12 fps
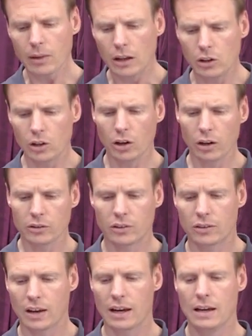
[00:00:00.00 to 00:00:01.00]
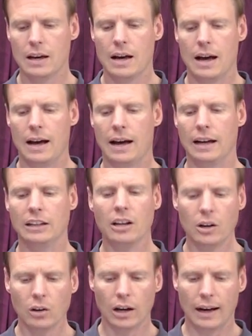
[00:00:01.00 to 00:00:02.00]
You could also say,
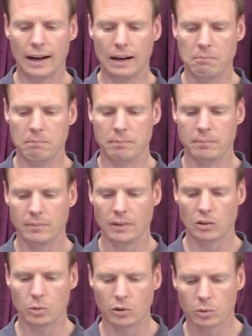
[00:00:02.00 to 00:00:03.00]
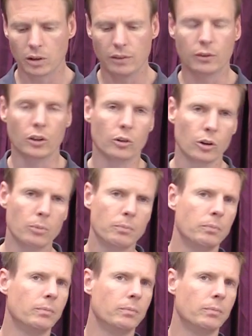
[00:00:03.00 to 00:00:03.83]
no, this one's really for group